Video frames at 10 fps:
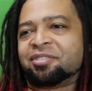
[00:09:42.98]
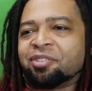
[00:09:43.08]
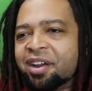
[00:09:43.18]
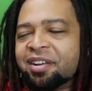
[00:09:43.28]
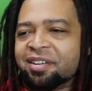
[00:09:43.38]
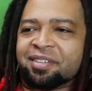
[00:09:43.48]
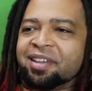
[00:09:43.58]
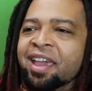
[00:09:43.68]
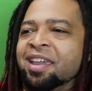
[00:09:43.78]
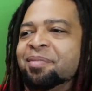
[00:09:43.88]
trying to
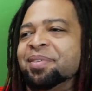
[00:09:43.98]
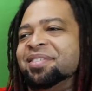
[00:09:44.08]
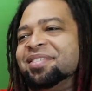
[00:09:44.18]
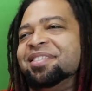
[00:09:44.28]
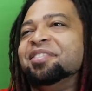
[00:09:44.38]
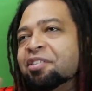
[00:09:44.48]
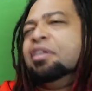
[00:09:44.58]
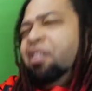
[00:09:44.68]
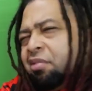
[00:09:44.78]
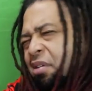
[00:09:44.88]
aim
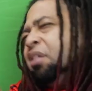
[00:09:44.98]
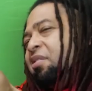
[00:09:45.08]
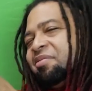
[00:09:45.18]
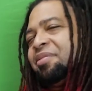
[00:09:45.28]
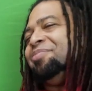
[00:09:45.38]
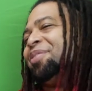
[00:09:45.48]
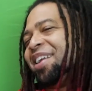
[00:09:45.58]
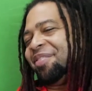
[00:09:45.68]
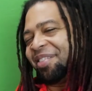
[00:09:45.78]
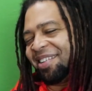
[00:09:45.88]
and
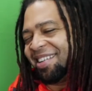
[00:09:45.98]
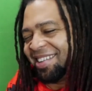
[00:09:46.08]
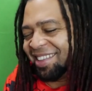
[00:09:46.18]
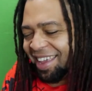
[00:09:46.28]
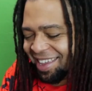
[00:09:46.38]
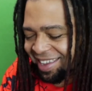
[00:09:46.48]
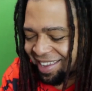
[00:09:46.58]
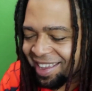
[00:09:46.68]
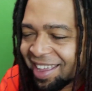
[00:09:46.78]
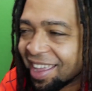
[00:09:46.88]
whatever. Like,
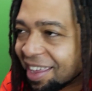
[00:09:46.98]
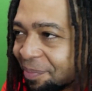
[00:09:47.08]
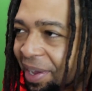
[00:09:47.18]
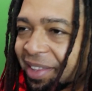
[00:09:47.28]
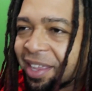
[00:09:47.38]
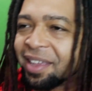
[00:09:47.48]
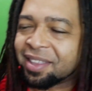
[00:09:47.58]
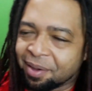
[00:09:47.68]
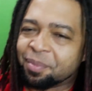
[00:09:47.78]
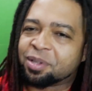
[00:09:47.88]
but
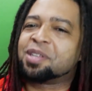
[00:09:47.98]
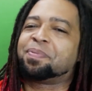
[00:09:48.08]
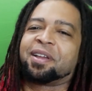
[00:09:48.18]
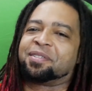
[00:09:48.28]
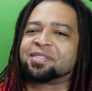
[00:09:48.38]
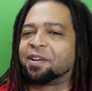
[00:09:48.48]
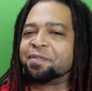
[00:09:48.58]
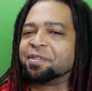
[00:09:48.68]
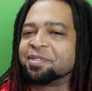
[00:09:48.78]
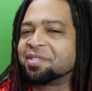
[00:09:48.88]
the multiplayer
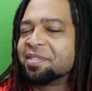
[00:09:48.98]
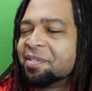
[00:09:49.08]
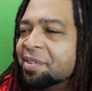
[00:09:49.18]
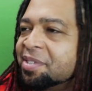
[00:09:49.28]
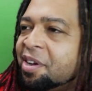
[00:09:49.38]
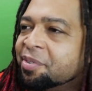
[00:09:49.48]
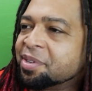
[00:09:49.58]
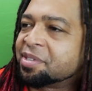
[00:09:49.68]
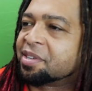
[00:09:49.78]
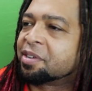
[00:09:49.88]
stuff was
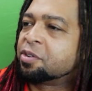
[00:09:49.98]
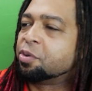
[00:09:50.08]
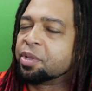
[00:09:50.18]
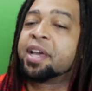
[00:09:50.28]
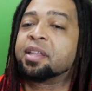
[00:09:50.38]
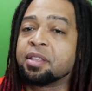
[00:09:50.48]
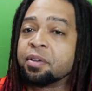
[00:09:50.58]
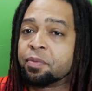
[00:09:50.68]
always cool. Like,